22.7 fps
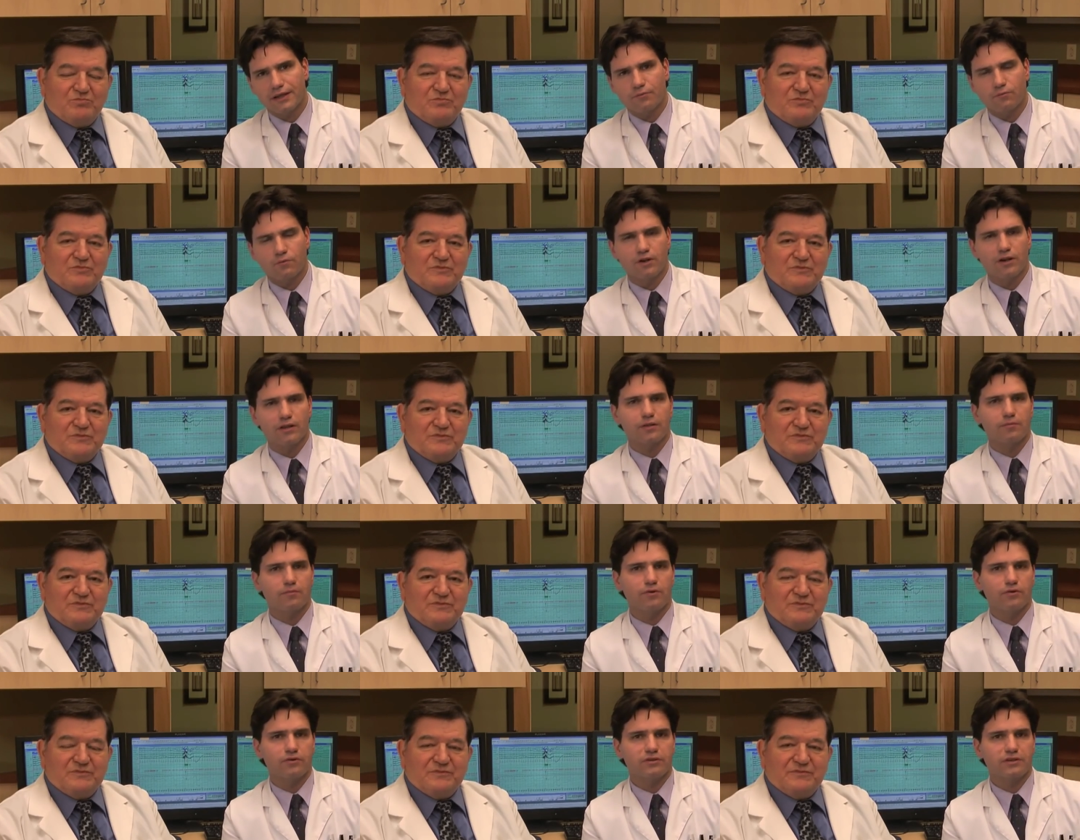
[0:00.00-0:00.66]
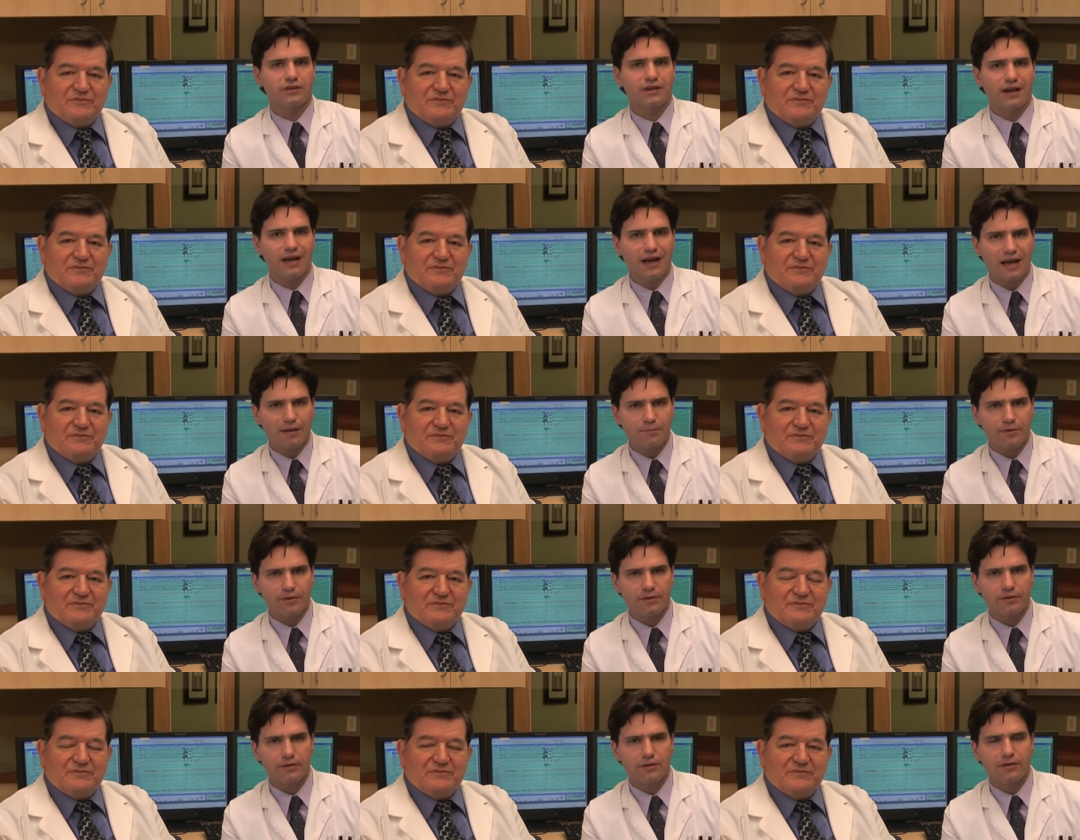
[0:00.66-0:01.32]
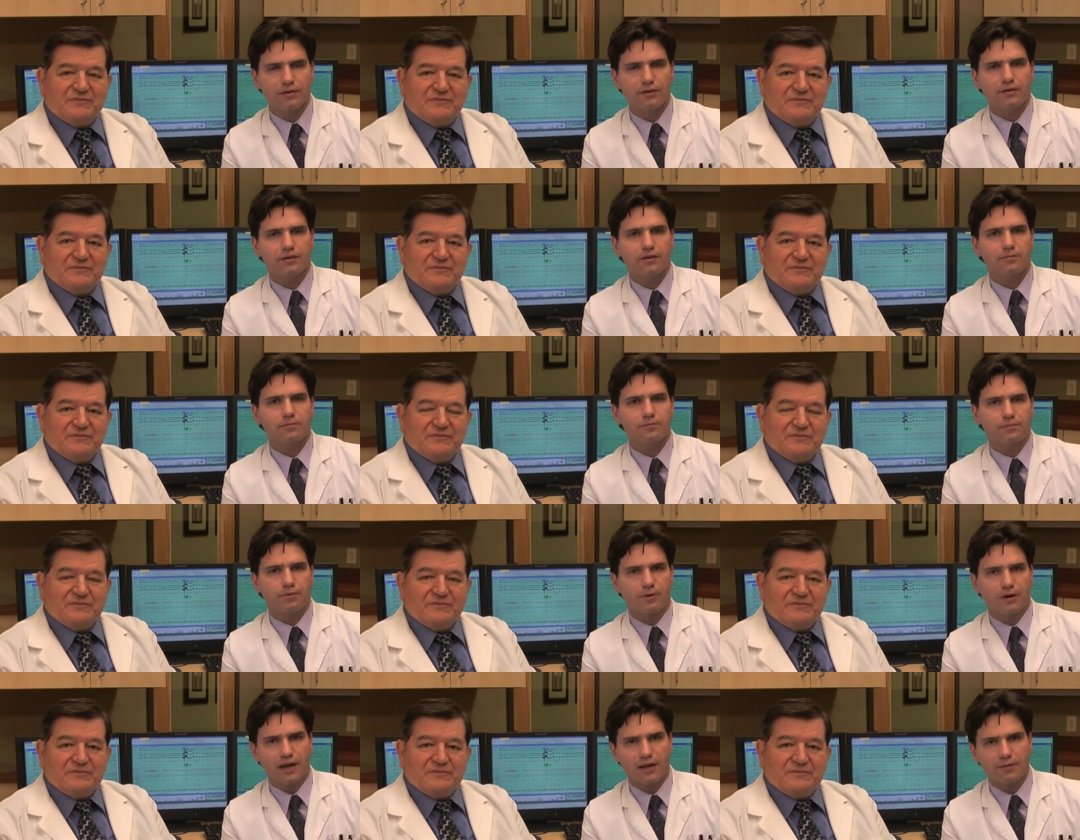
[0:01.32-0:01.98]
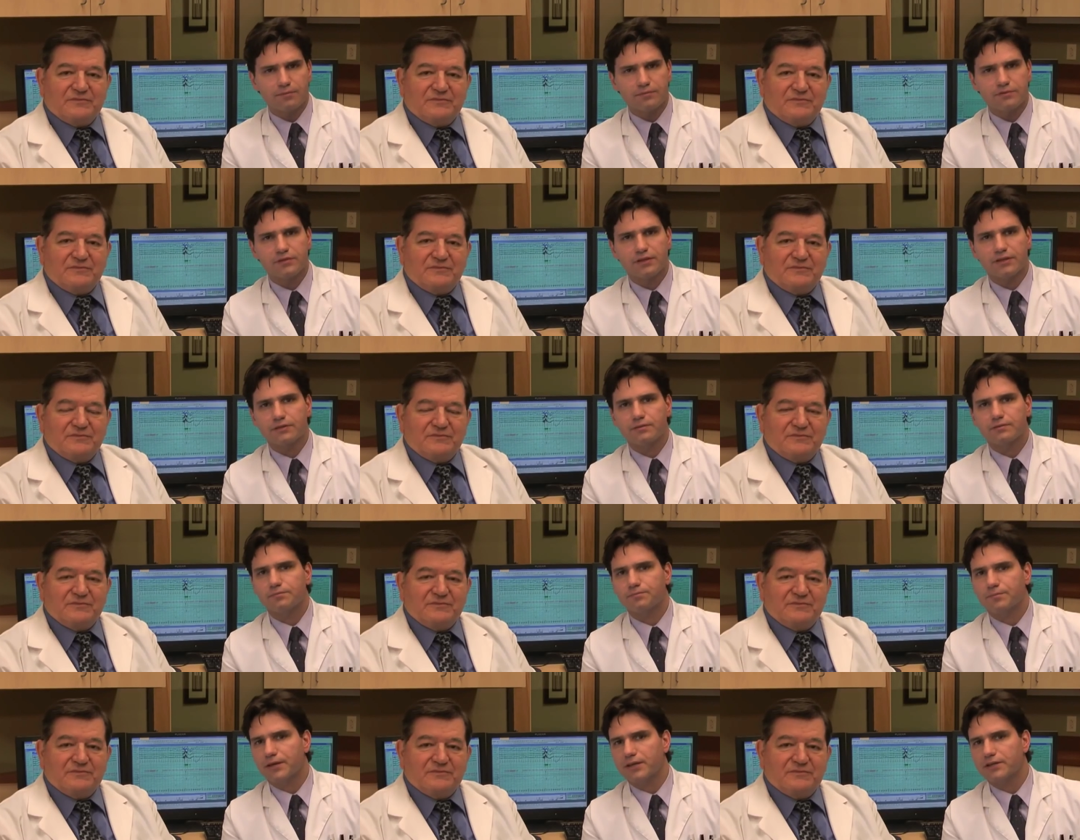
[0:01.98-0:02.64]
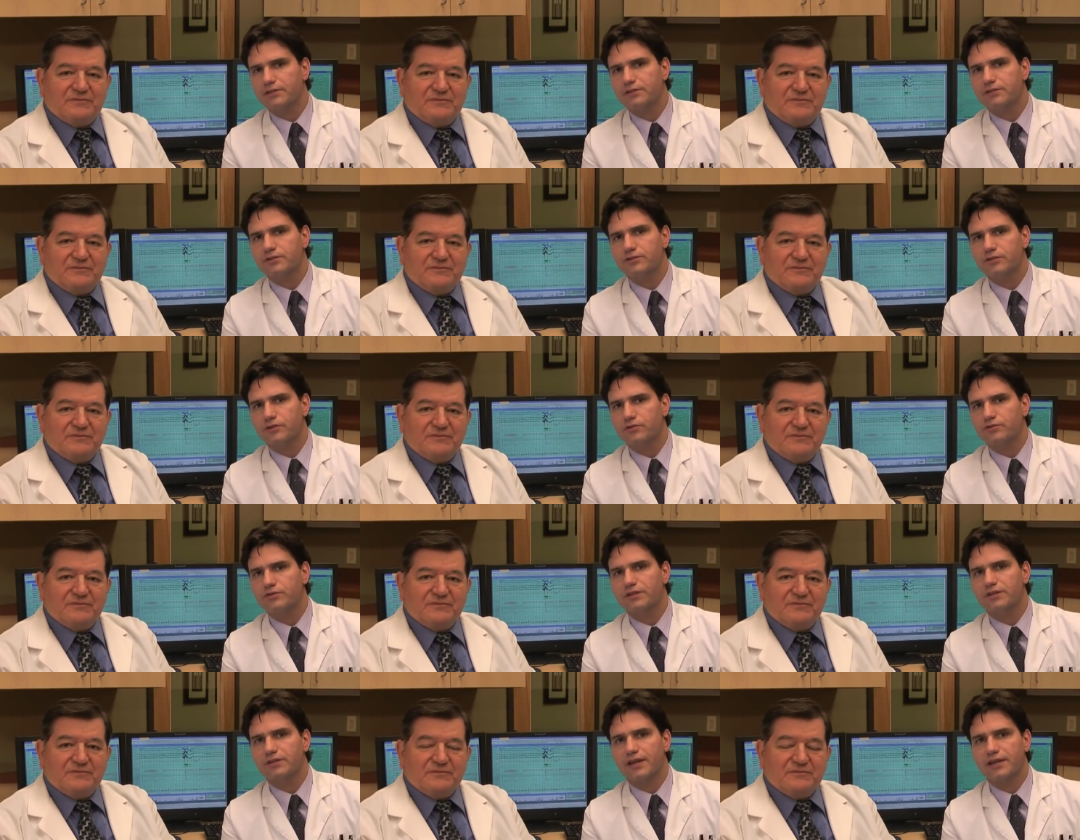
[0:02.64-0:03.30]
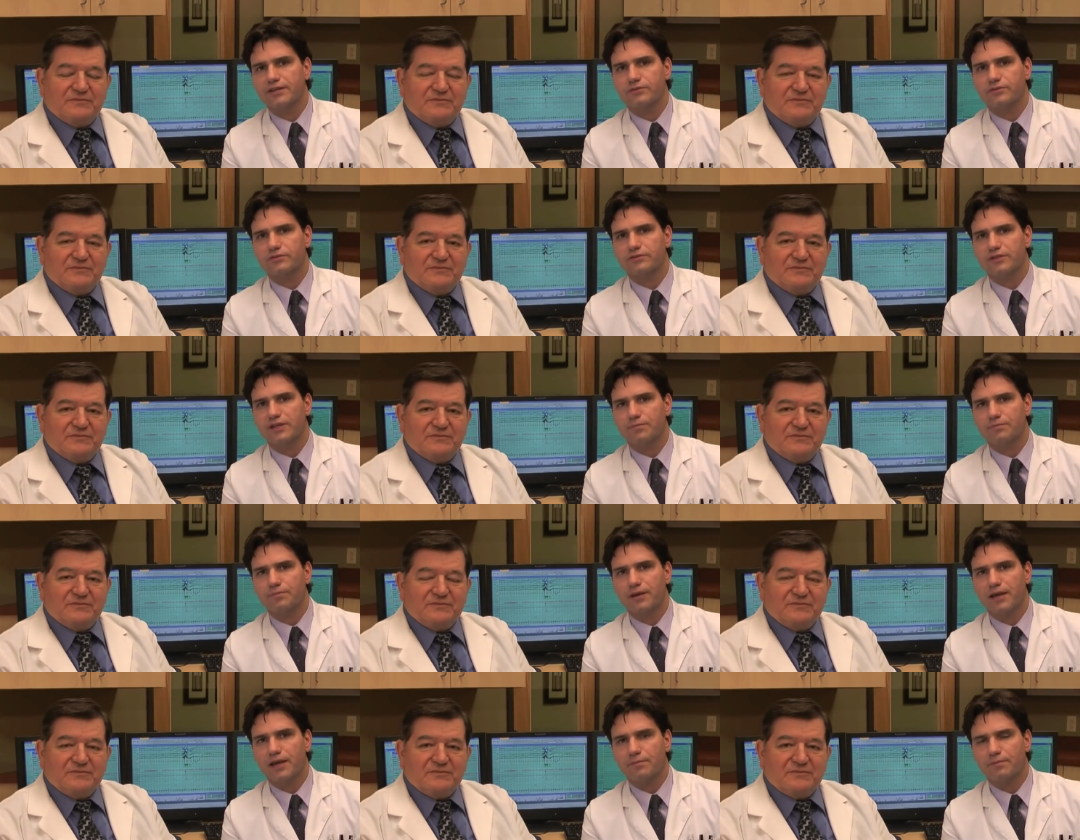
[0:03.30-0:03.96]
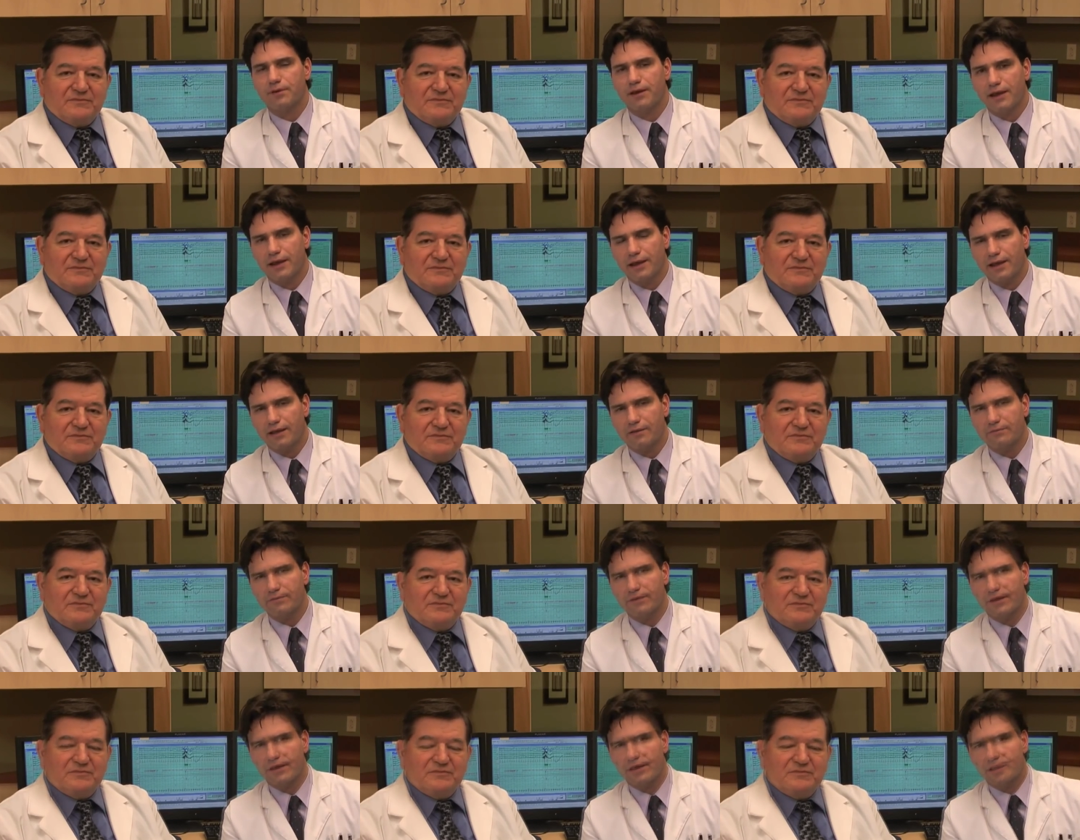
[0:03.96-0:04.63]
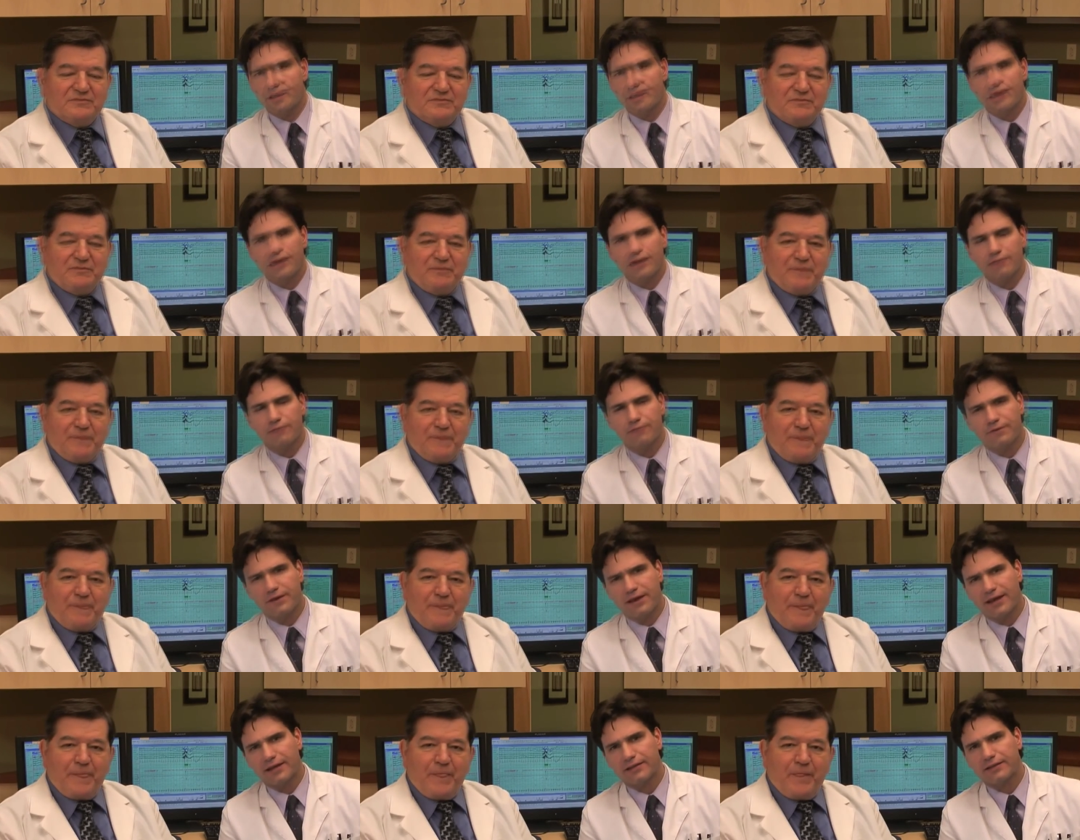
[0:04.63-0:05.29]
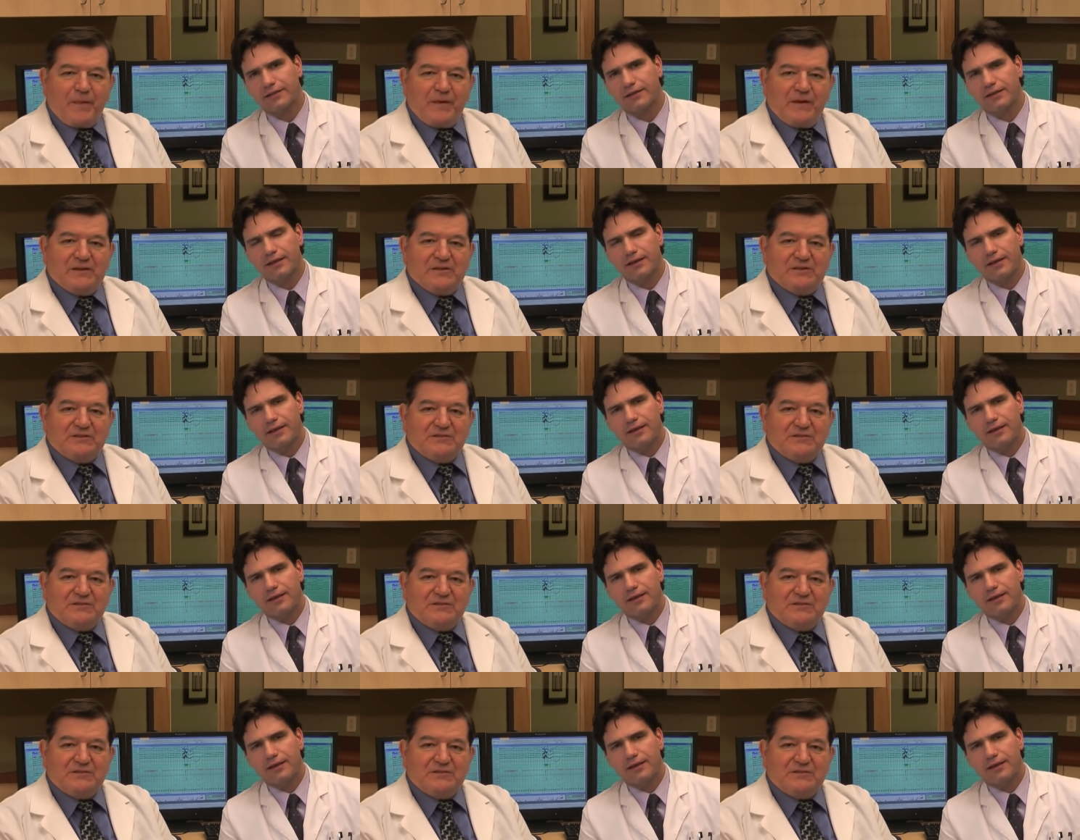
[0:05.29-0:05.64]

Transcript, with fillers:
Speaker 1: one of the most common problems that patients using nasal CPAP have. In fact,